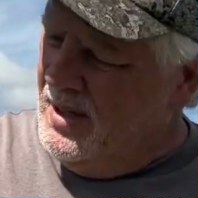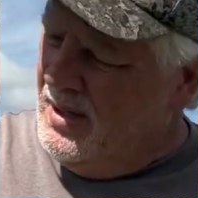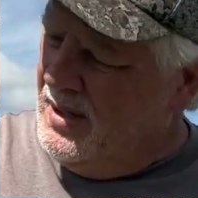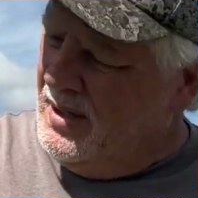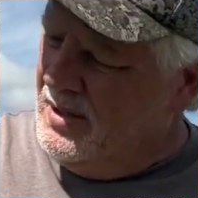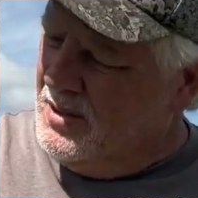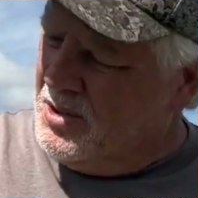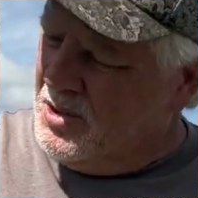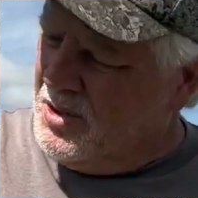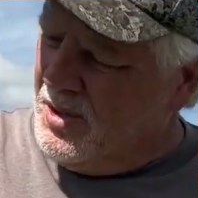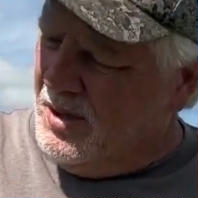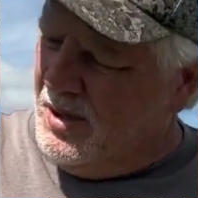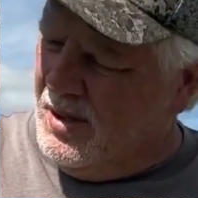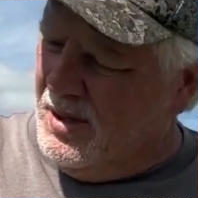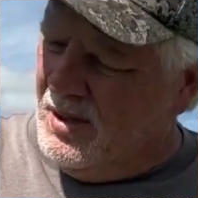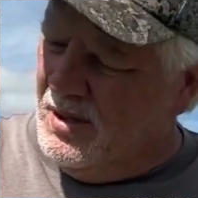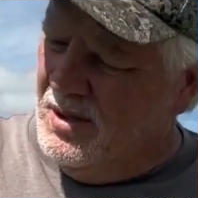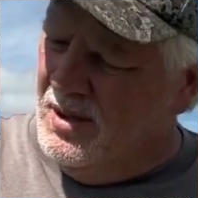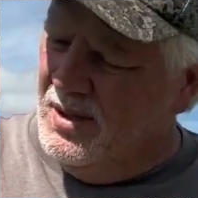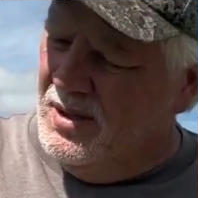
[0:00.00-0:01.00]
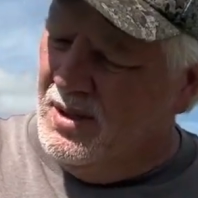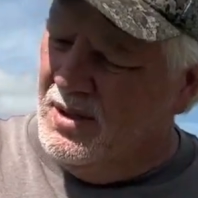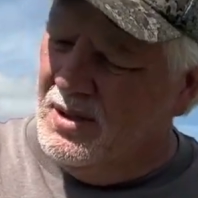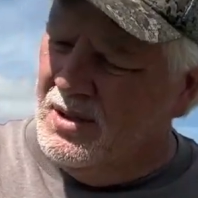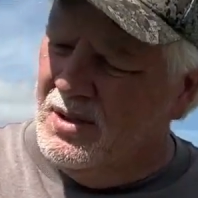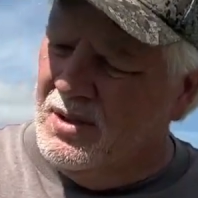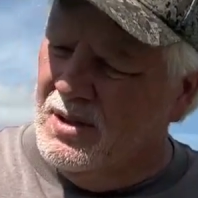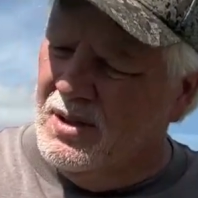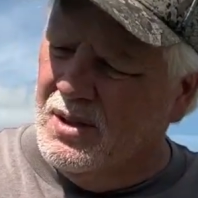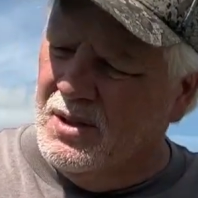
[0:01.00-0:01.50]
It's
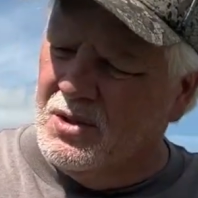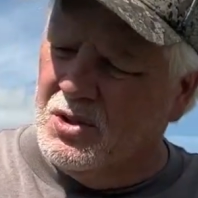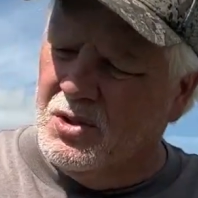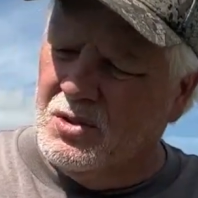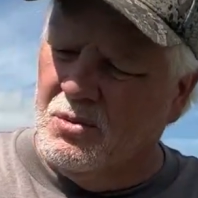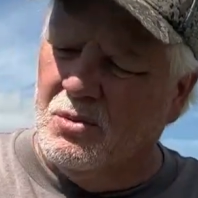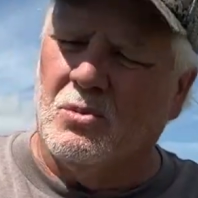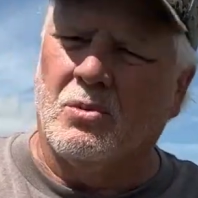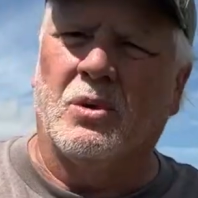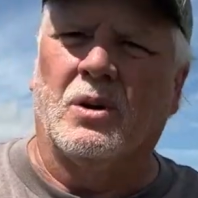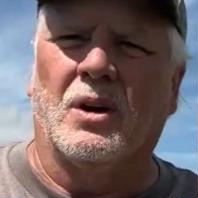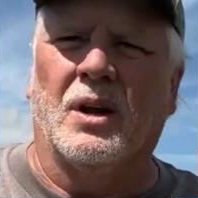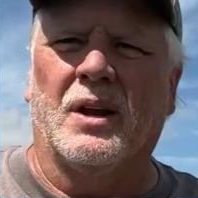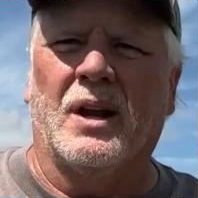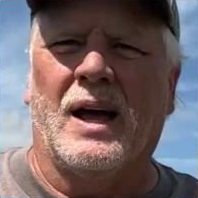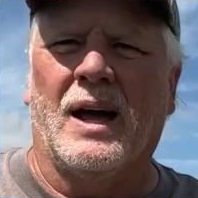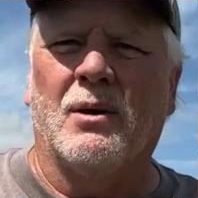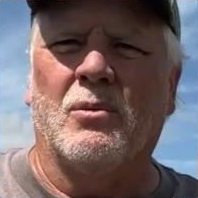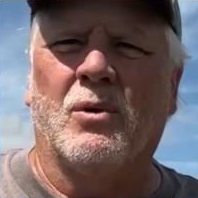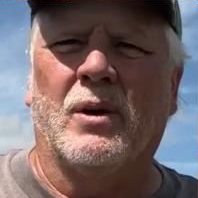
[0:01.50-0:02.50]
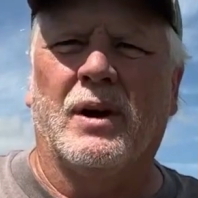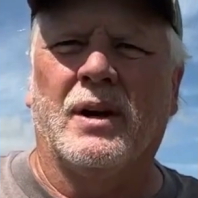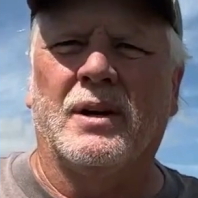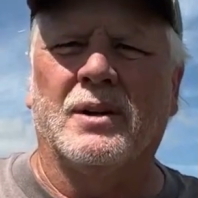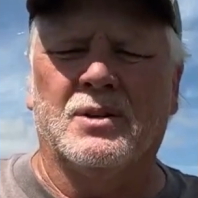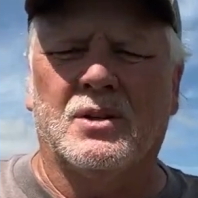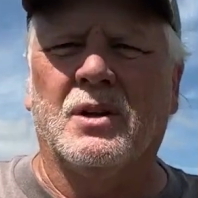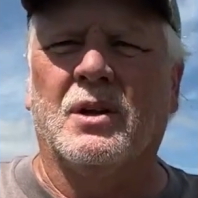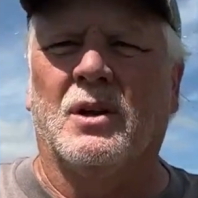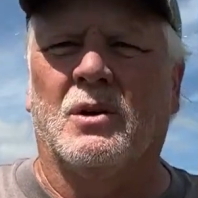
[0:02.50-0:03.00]
really lightweight.
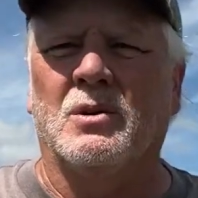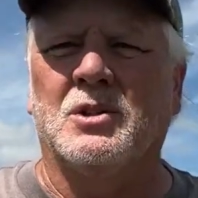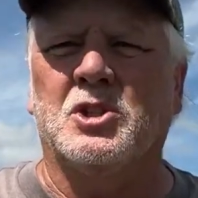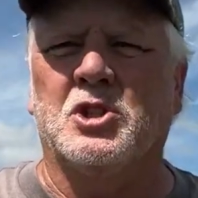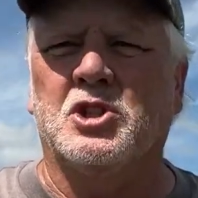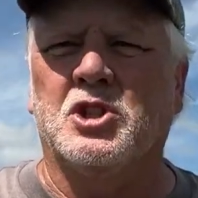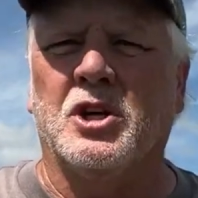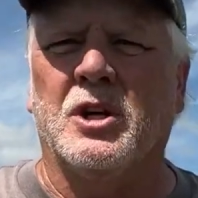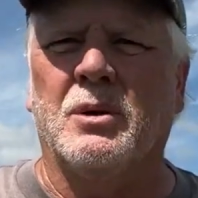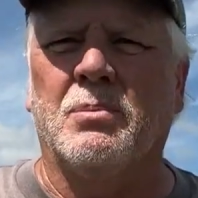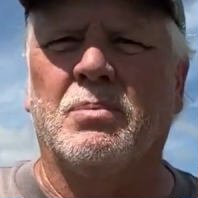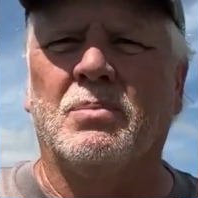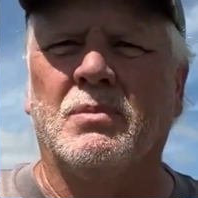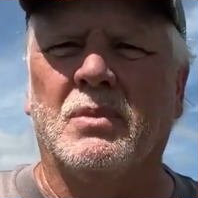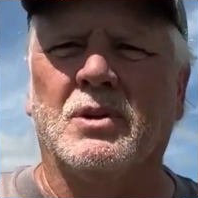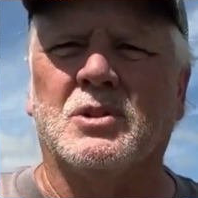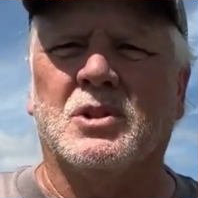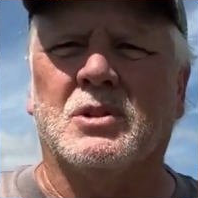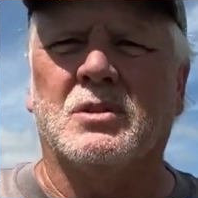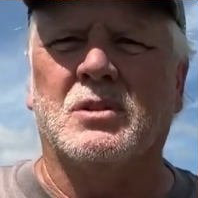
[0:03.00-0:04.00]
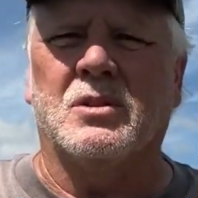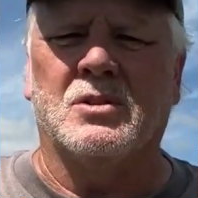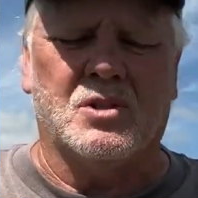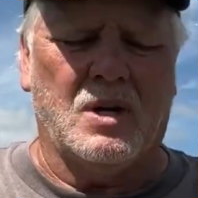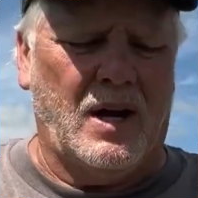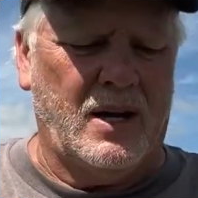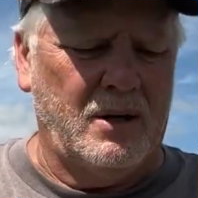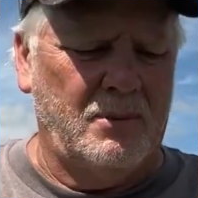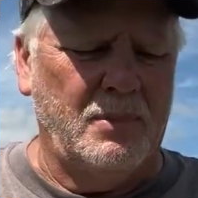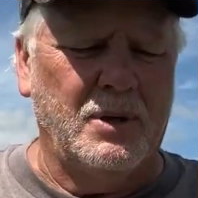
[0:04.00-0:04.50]
It's cheap. It's
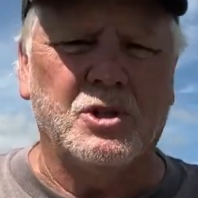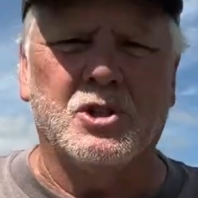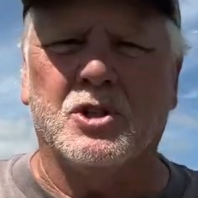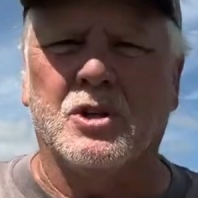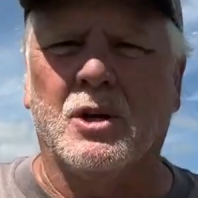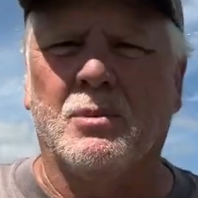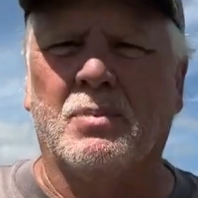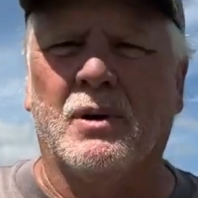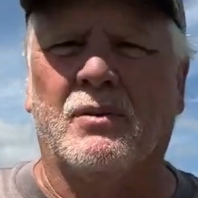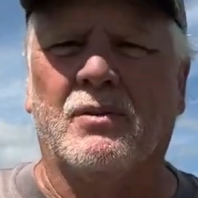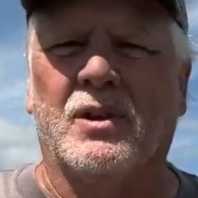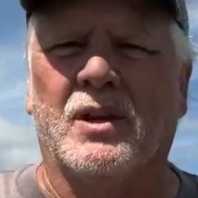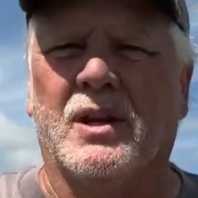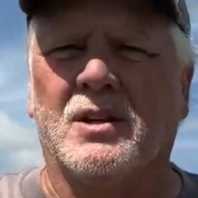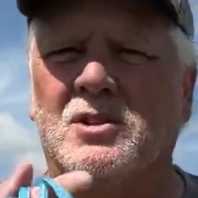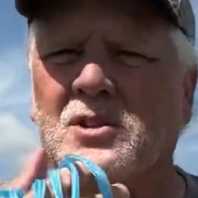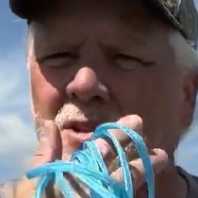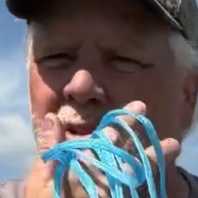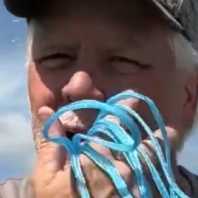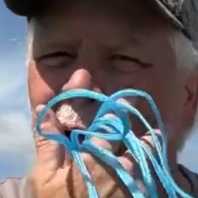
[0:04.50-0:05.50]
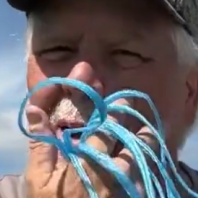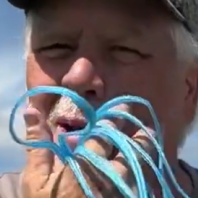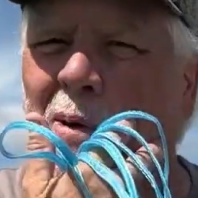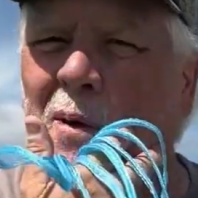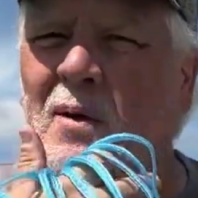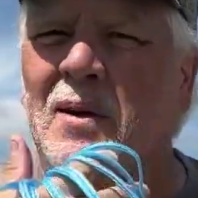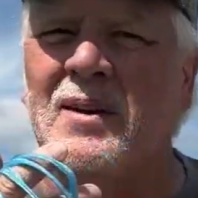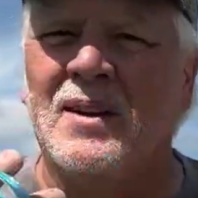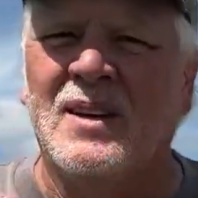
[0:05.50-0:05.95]
designed to be cheap. Everything's designed to